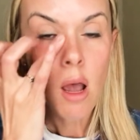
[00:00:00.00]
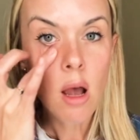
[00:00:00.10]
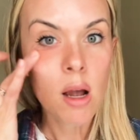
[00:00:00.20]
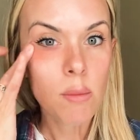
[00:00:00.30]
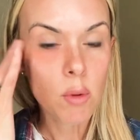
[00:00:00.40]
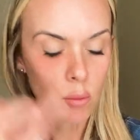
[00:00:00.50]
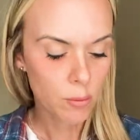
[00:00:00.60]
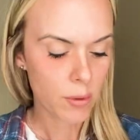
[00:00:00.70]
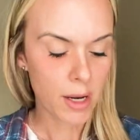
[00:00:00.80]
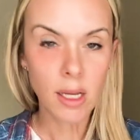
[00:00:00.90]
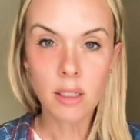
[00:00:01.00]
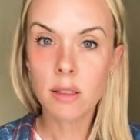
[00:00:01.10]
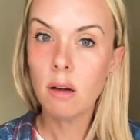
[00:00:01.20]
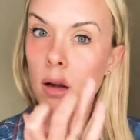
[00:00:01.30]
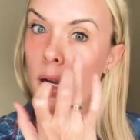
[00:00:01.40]
right
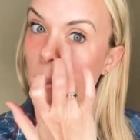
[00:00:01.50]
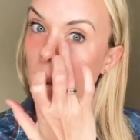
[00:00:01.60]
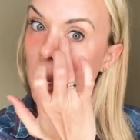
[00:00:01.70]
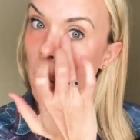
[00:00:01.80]
on my